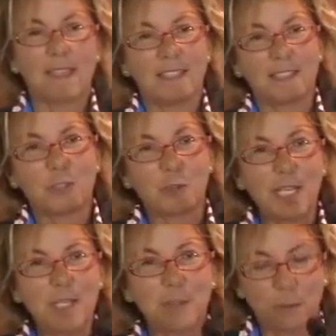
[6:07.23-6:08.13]

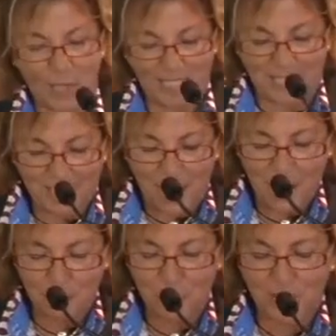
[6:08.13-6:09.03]
Trees bring
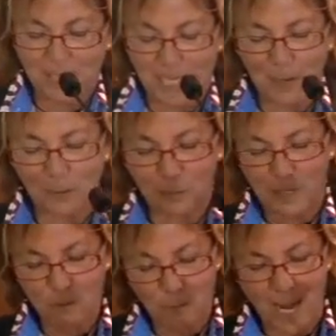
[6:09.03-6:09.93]
clouds, clouds
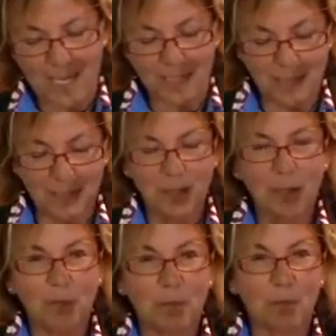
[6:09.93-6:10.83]
bring rain,
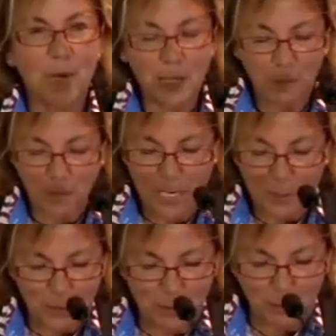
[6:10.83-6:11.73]
rain
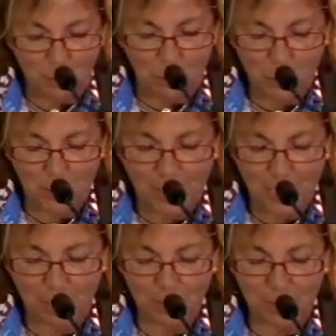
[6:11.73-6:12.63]
replenishes the water
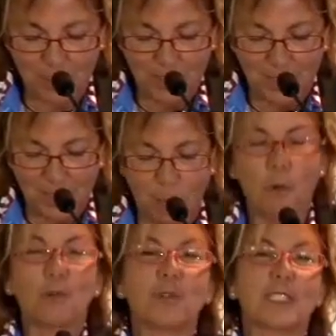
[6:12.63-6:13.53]
table, and
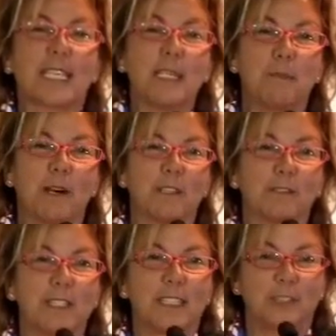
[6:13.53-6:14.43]
water is a key part
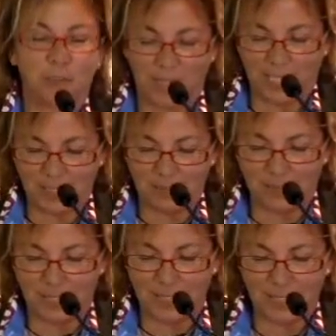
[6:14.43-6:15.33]
of industrial
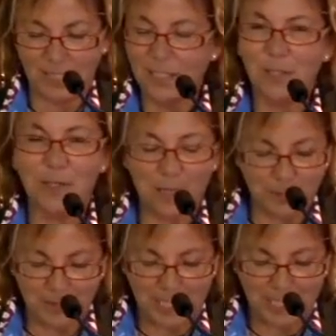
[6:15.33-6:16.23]
activity. You know
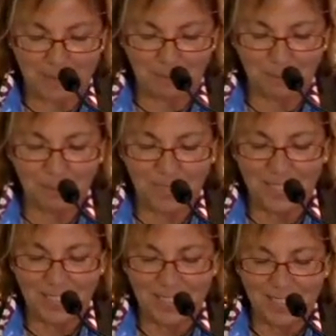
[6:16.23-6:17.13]
the saying,
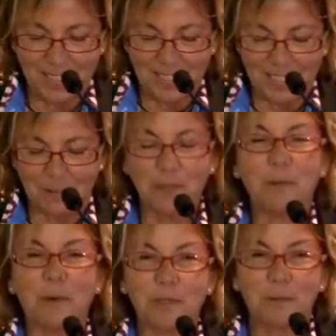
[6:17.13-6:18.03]
if you
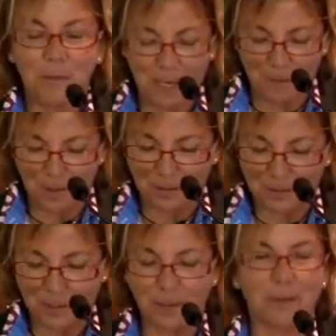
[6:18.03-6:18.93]
want a rainbow,
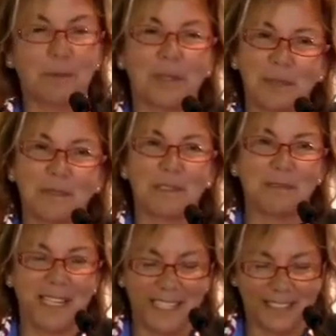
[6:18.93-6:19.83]
you've got to put up with the rain.